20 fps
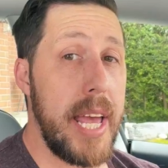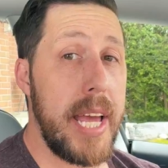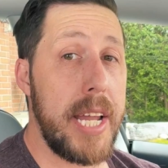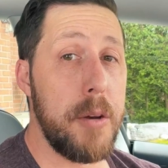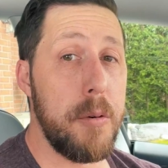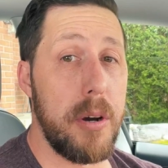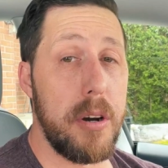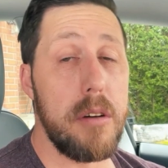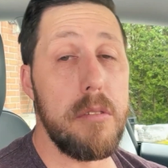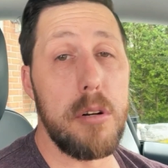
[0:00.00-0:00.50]

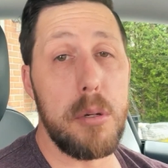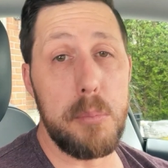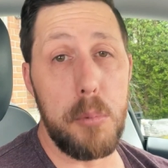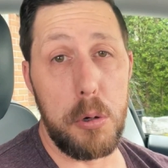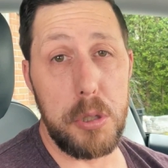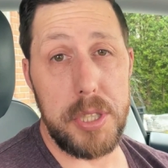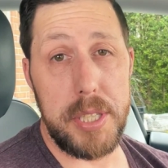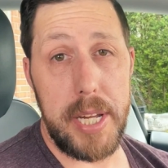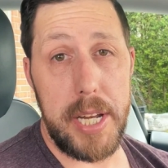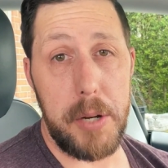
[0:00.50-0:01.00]
anywhere, well
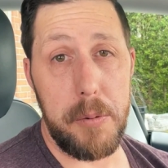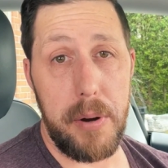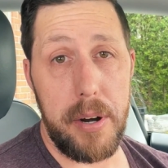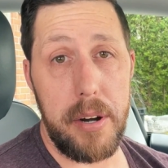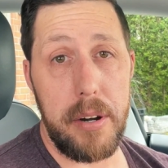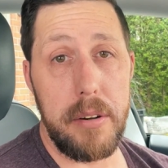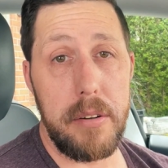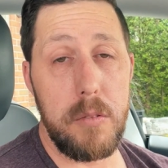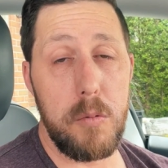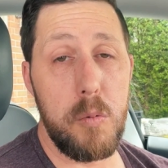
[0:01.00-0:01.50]
mostly
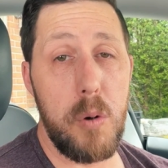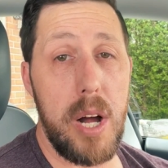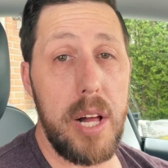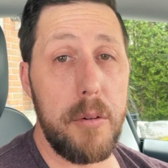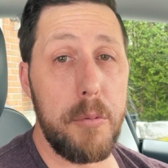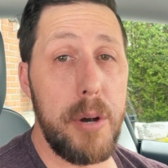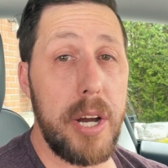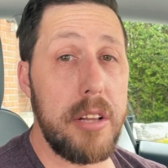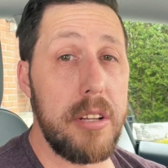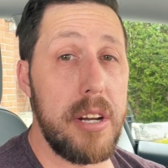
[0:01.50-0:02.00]
anywhere, while
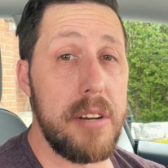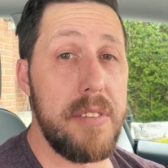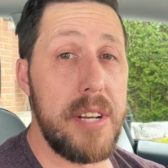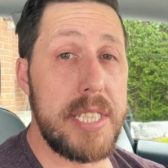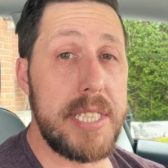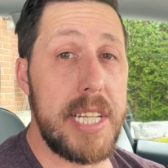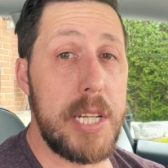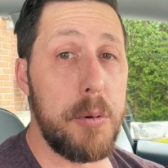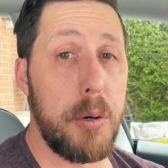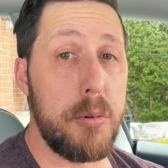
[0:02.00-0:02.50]
regular F S
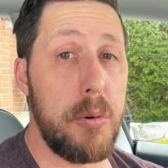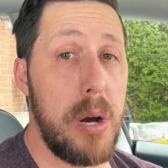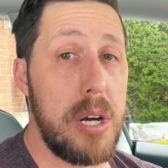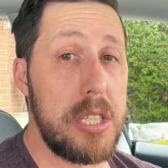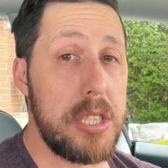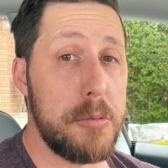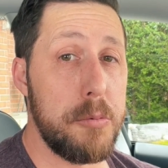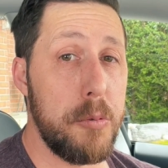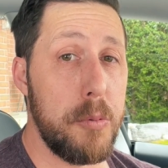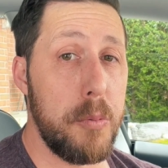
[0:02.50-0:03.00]
D
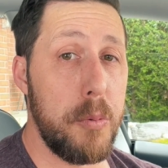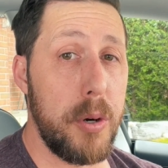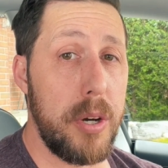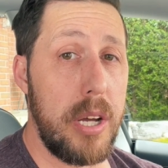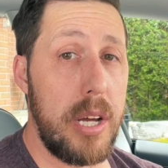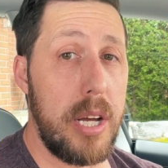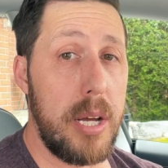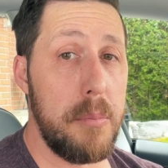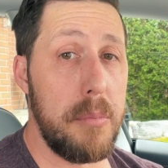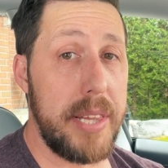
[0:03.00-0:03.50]
requires
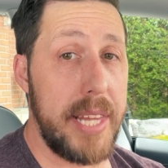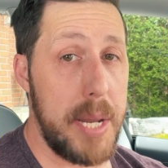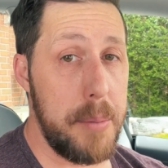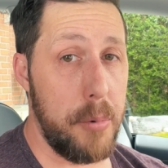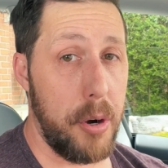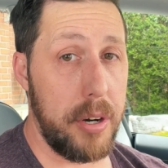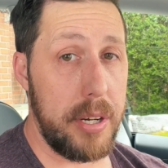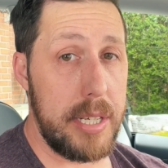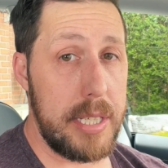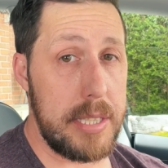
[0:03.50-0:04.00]
uh, lane
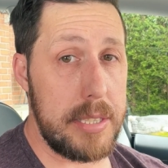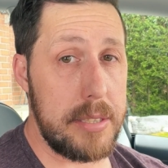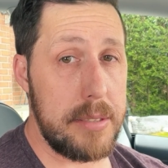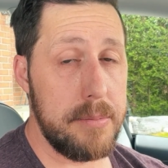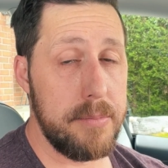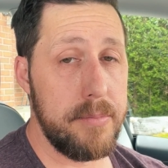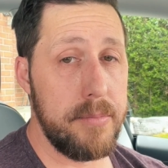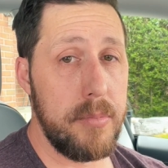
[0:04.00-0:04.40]
markings.